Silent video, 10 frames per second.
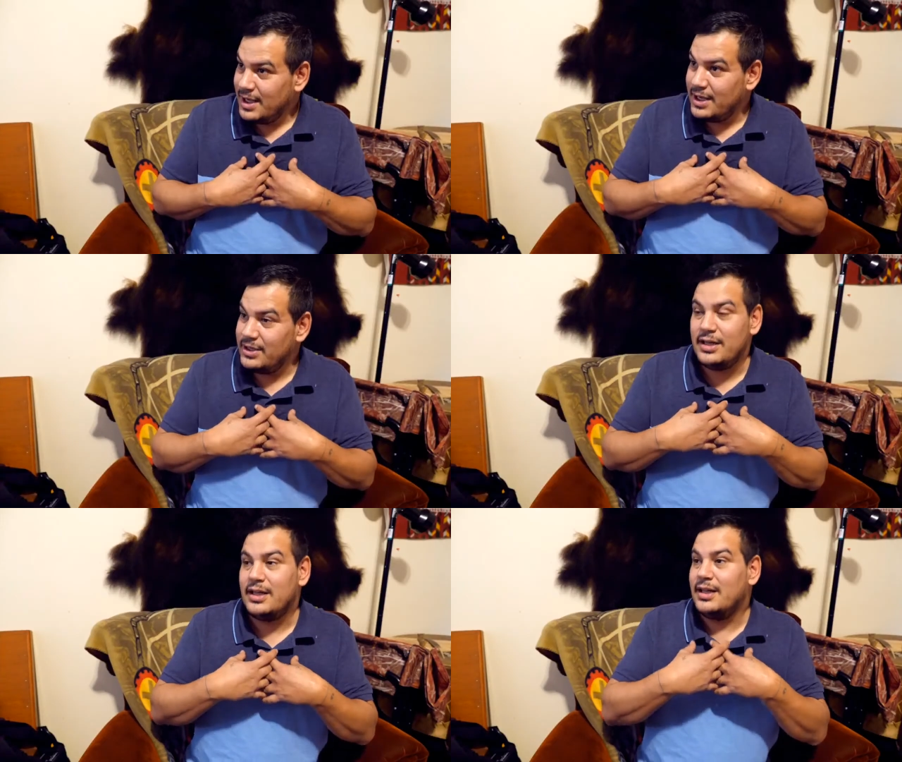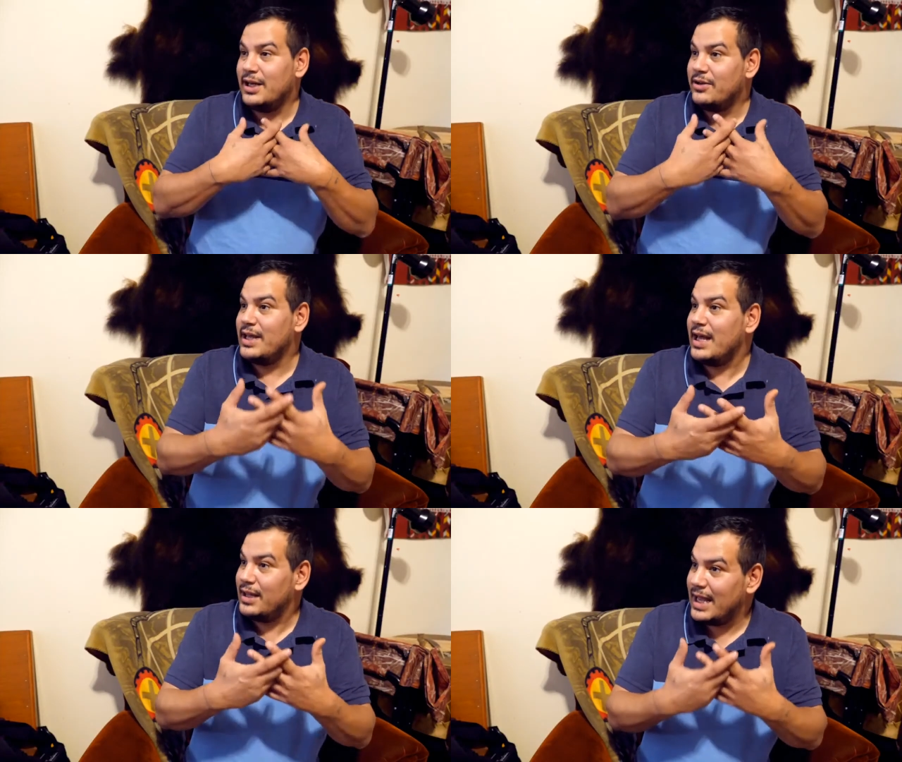and to declare
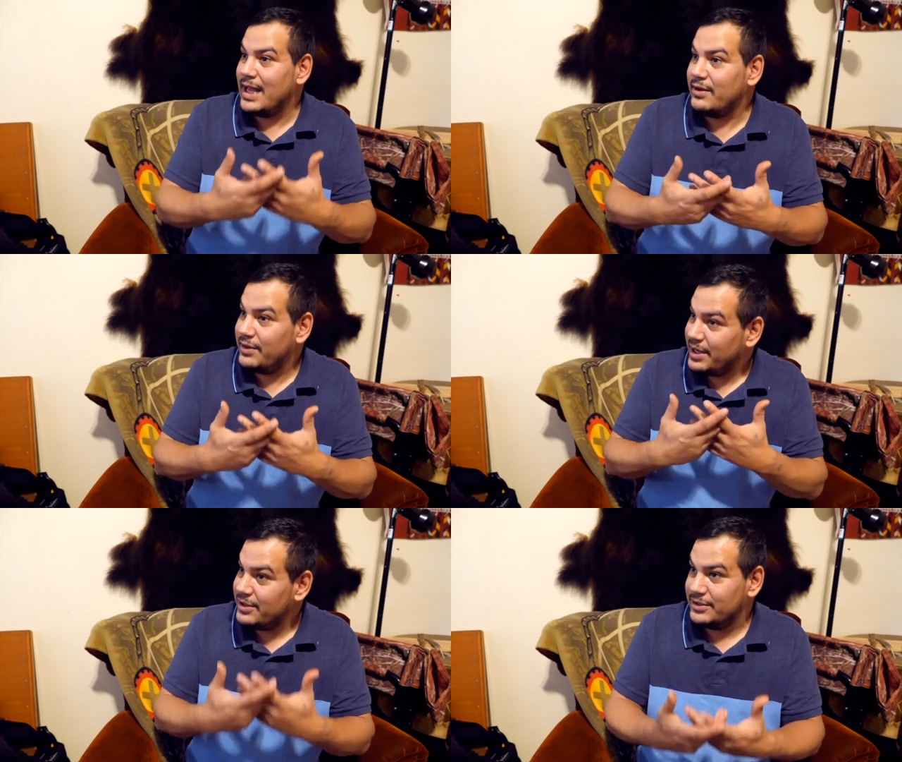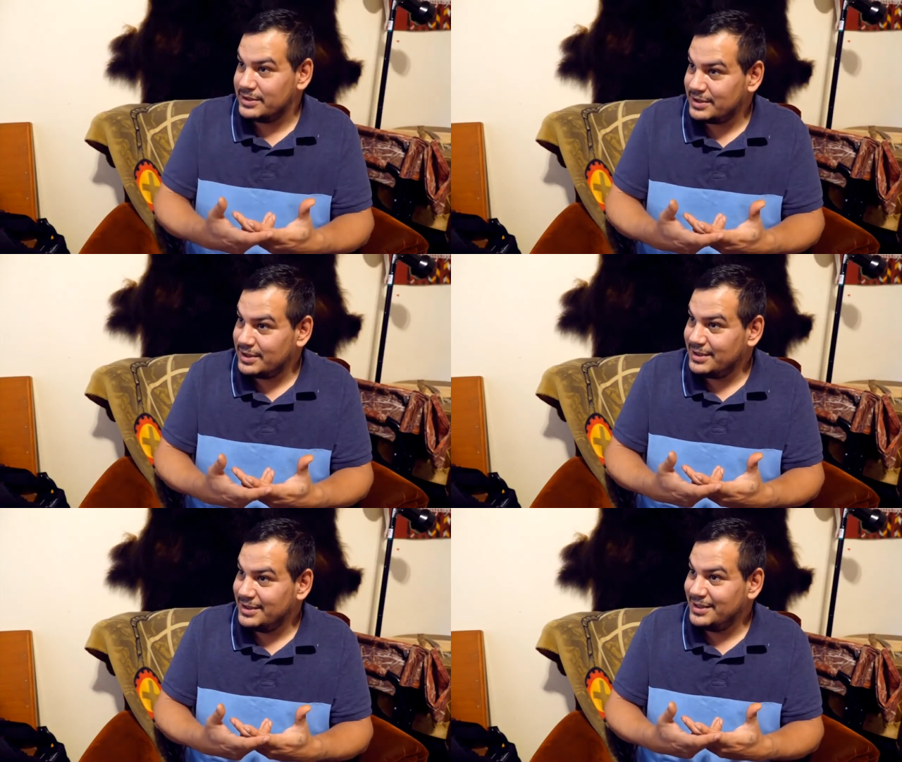that land theirs.
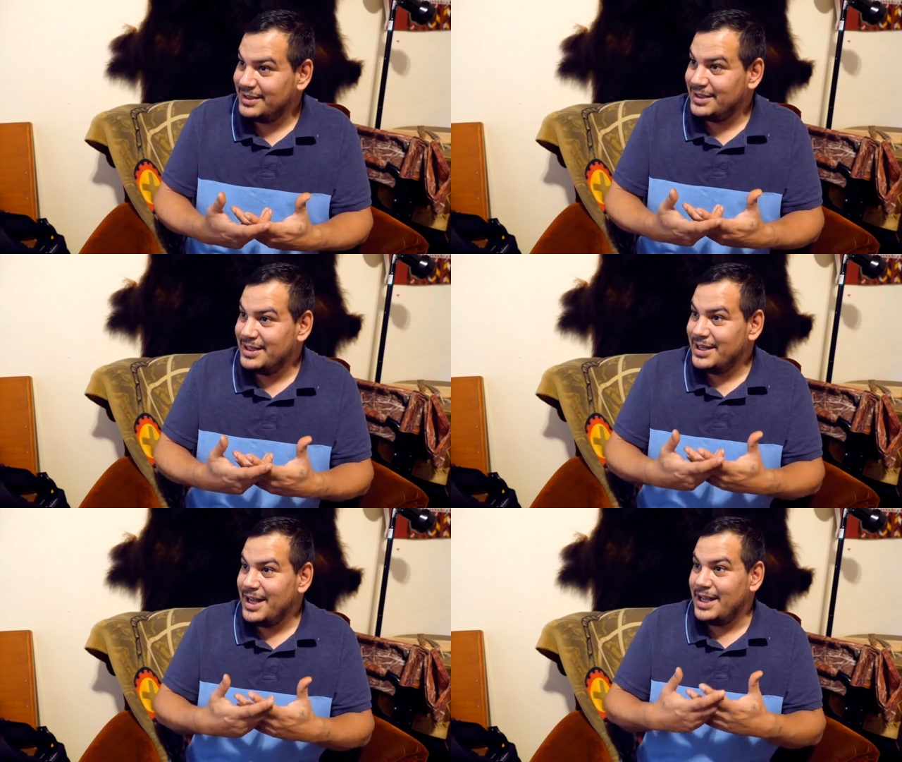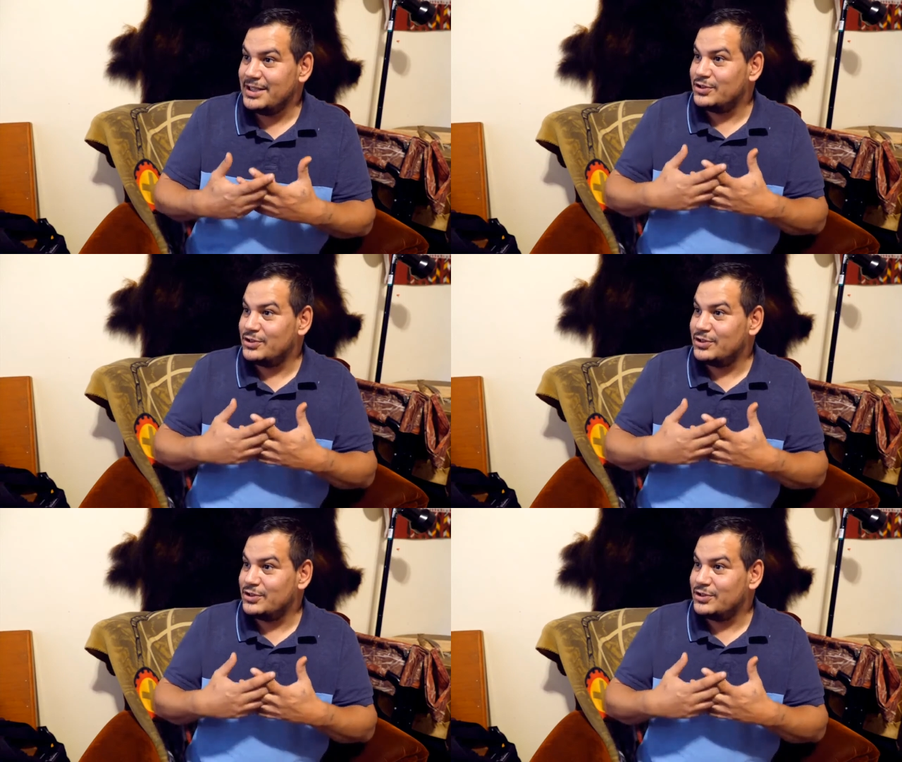And